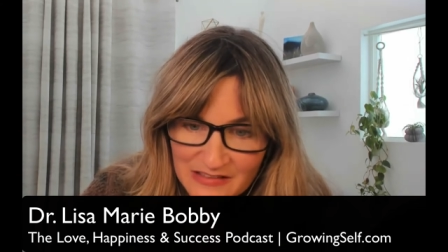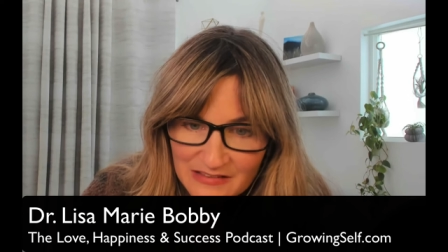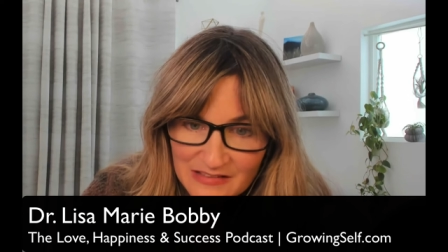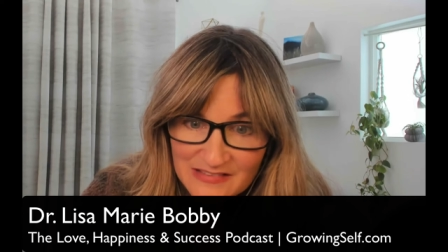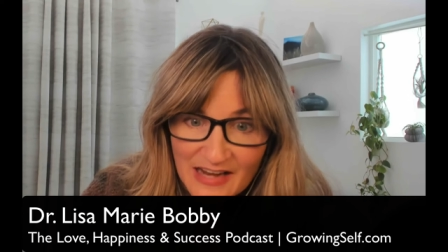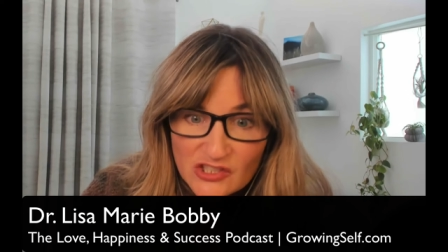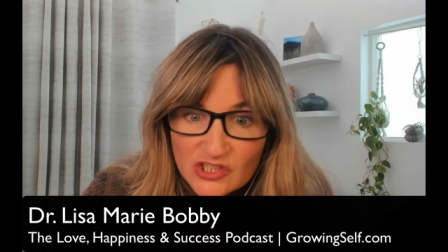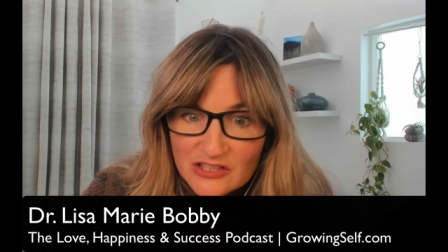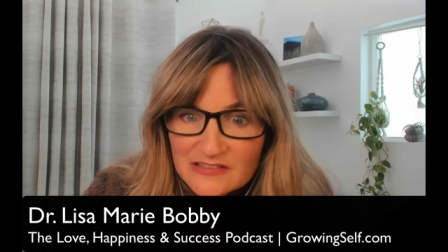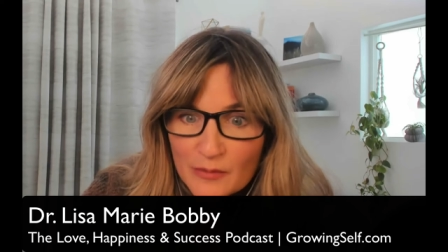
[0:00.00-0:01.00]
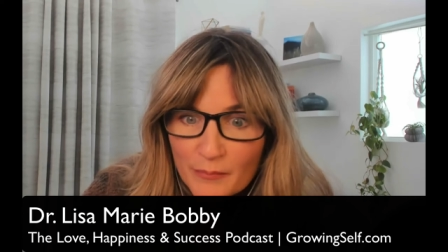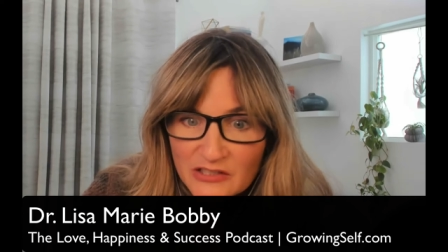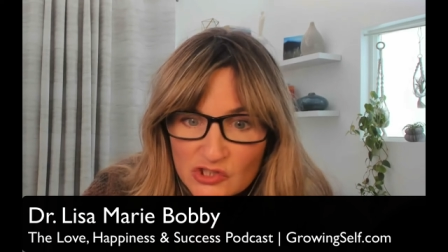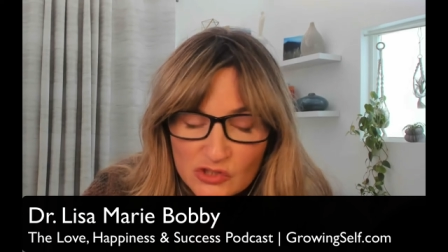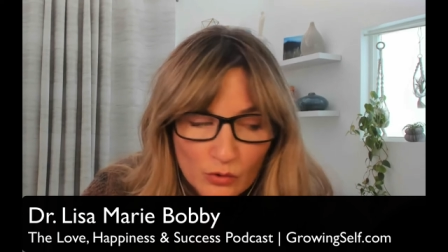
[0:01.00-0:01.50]
It, it's actually just a
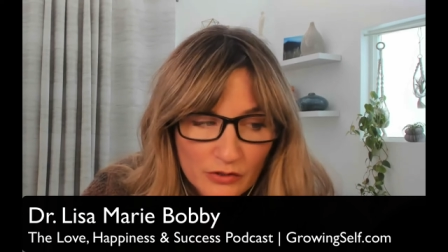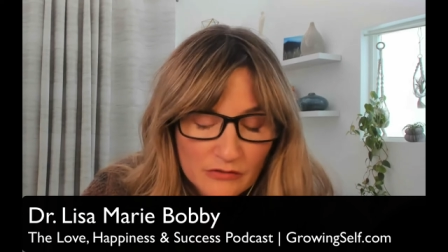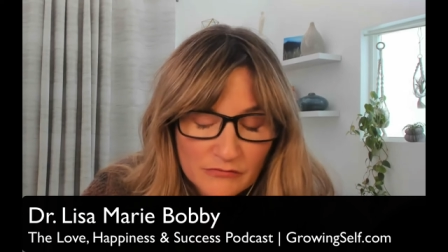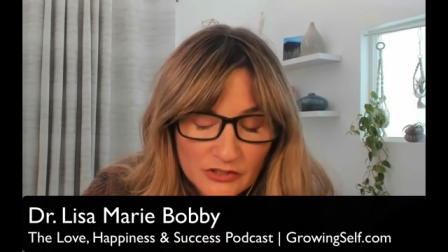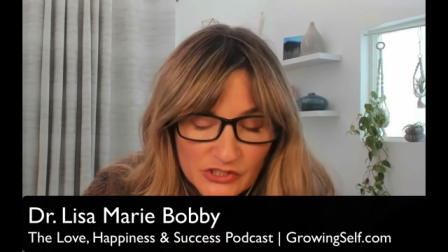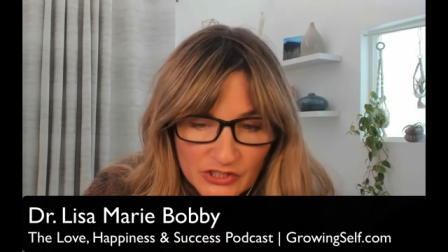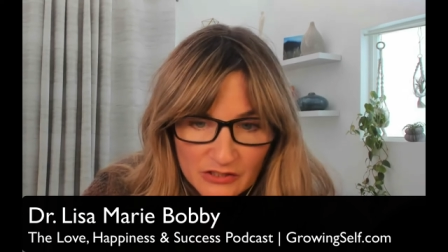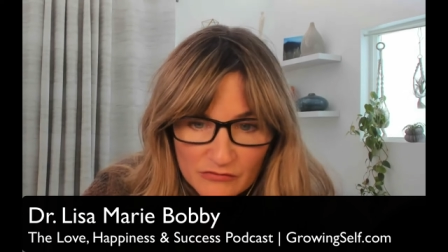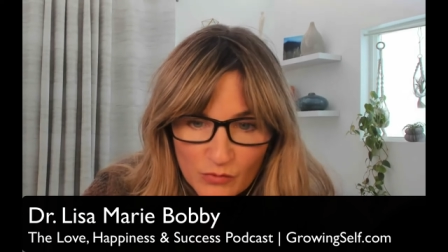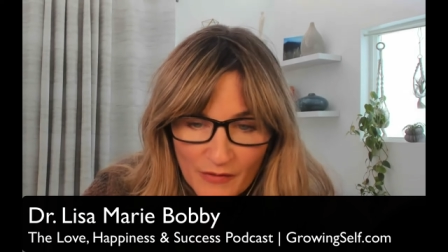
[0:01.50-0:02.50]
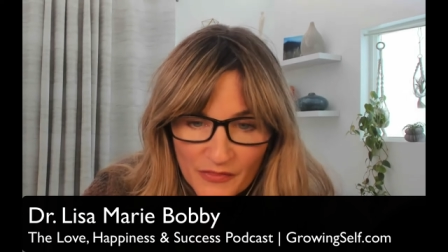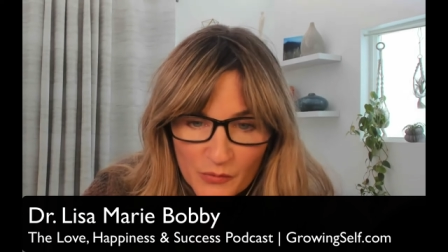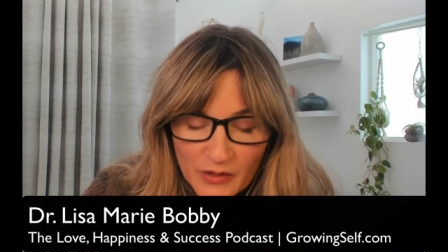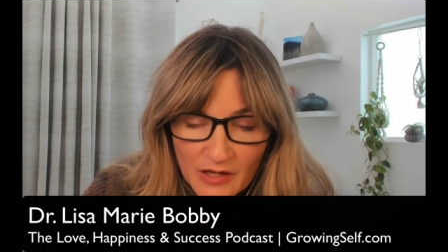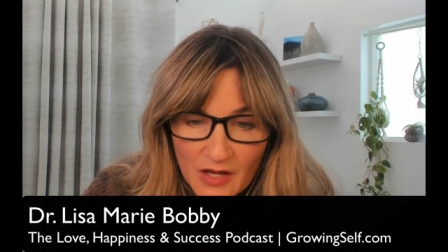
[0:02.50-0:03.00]
much shorter version of one that
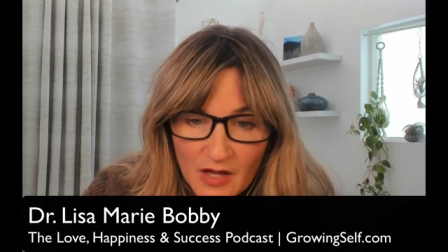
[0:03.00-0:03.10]
we